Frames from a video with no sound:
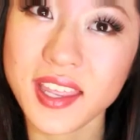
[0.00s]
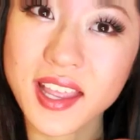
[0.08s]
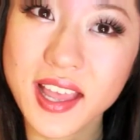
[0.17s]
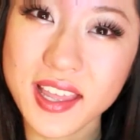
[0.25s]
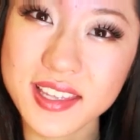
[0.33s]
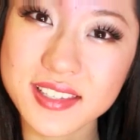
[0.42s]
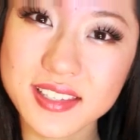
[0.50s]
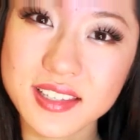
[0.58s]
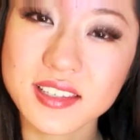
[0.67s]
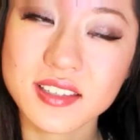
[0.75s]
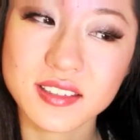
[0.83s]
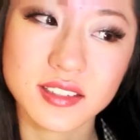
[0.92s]
guys!
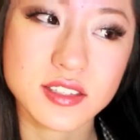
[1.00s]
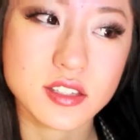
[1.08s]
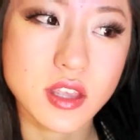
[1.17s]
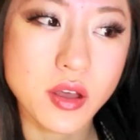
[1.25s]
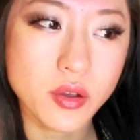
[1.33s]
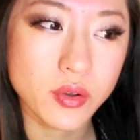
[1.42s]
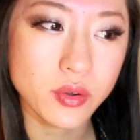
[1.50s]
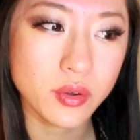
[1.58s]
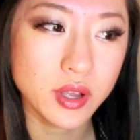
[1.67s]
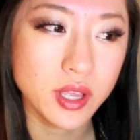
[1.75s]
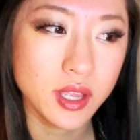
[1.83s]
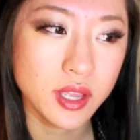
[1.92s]

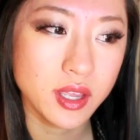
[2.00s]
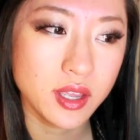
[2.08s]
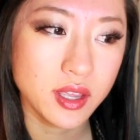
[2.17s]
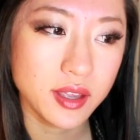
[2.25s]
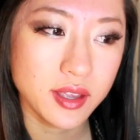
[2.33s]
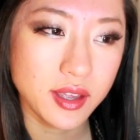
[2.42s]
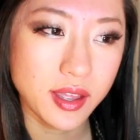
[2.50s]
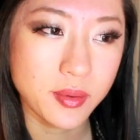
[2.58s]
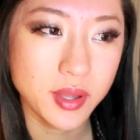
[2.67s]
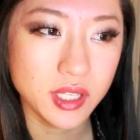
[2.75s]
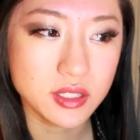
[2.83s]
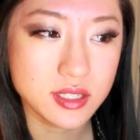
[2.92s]
So I
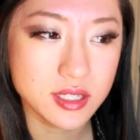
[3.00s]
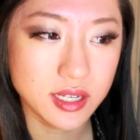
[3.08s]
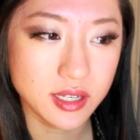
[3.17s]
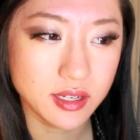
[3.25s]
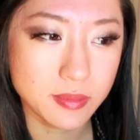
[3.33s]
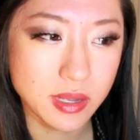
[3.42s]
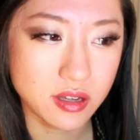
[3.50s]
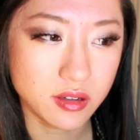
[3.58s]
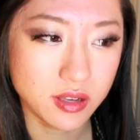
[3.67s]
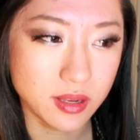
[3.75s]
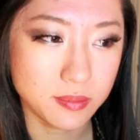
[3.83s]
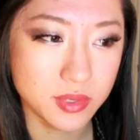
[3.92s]
wanted to talk
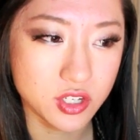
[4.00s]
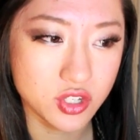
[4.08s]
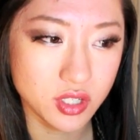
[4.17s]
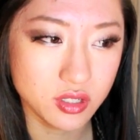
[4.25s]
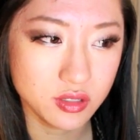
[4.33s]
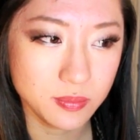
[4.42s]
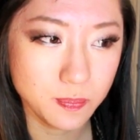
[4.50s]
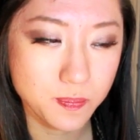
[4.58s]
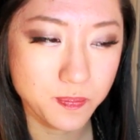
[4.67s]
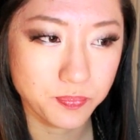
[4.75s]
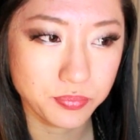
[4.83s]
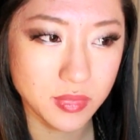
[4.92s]
about ambition
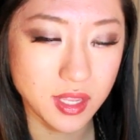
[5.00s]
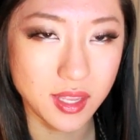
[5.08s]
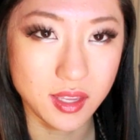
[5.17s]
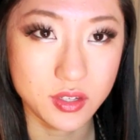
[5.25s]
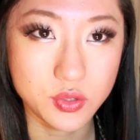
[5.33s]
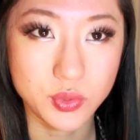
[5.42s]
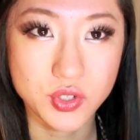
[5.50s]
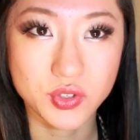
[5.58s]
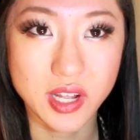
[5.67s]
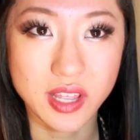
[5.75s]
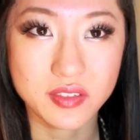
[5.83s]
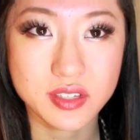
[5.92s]
and what
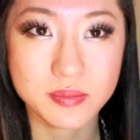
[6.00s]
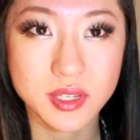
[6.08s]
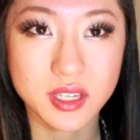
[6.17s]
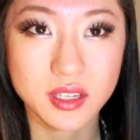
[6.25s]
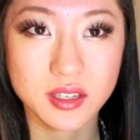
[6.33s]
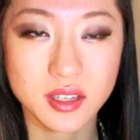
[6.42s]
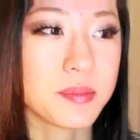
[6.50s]
drives me.